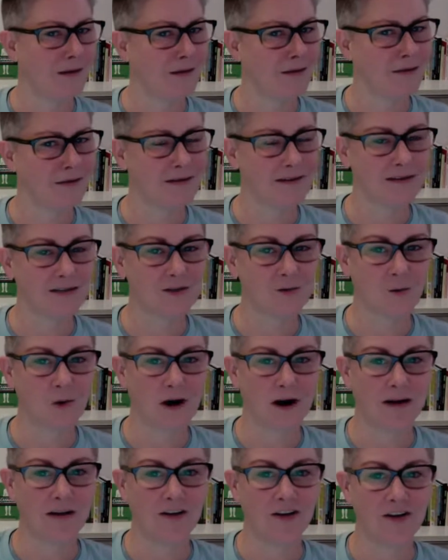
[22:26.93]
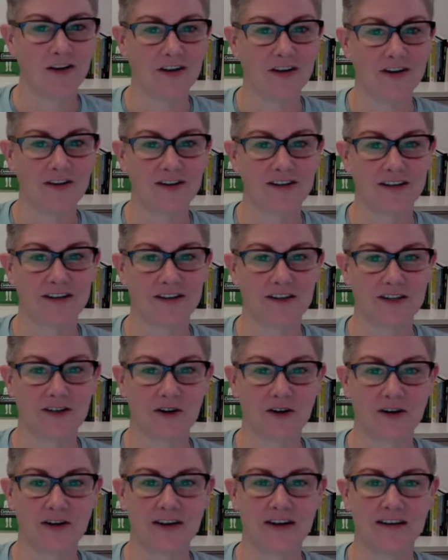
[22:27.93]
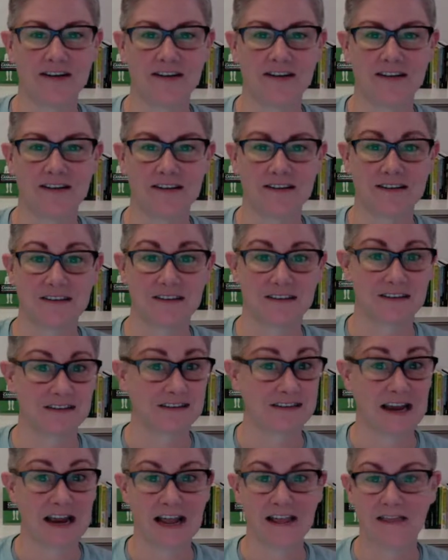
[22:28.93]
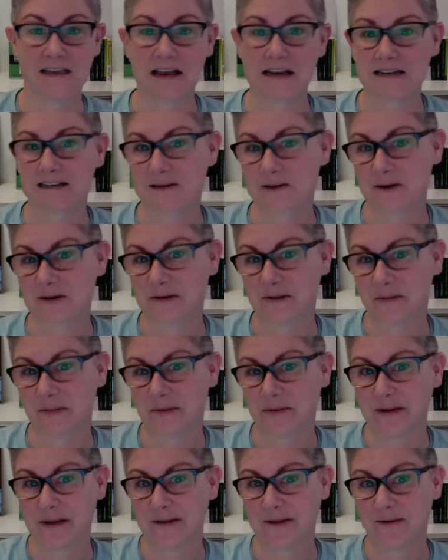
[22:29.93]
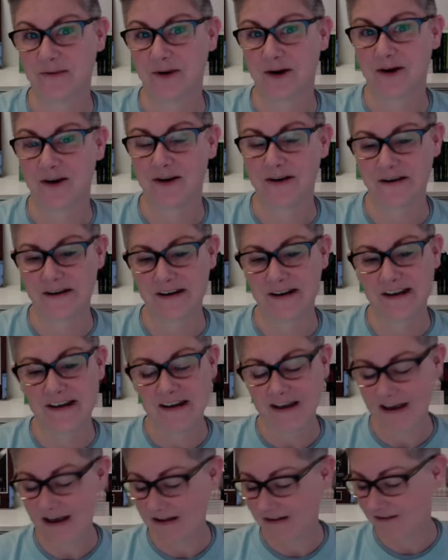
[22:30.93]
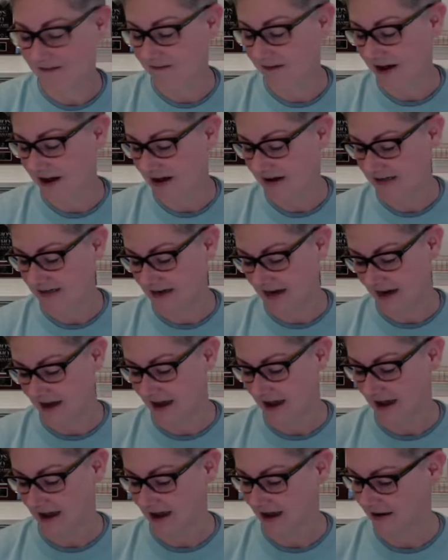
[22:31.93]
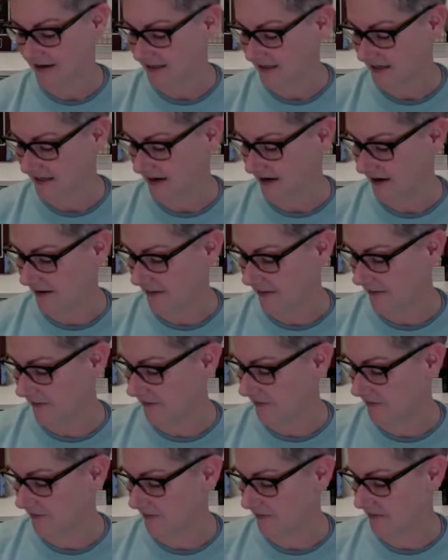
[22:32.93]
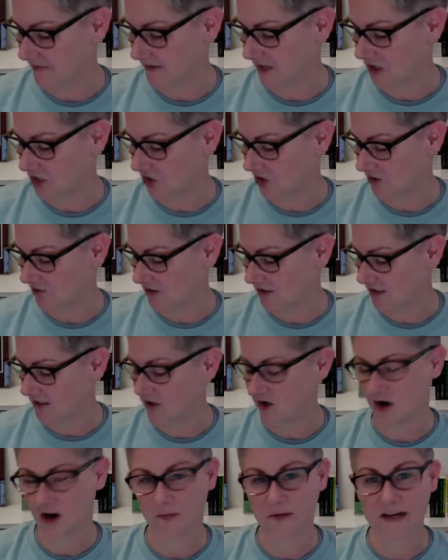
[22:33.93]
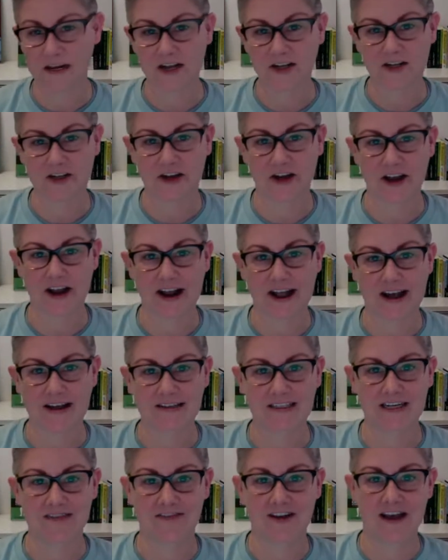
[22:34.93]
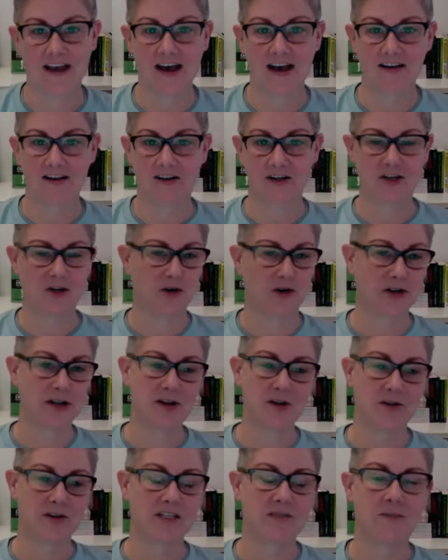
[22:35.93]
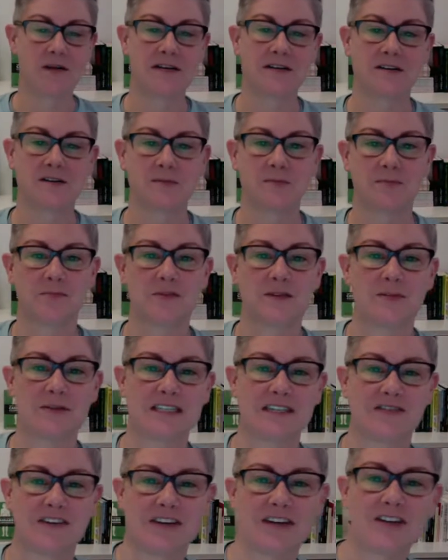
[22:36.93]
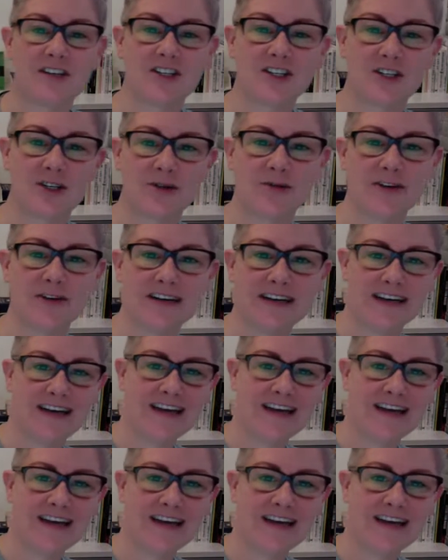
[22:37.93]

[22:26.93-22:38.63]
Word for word: this is wild. Here's an attorney saying things that are completely wrong. And in fact, I had um, a journalist call me yesterday and ask if I had an attorney who could speak to a specific issue.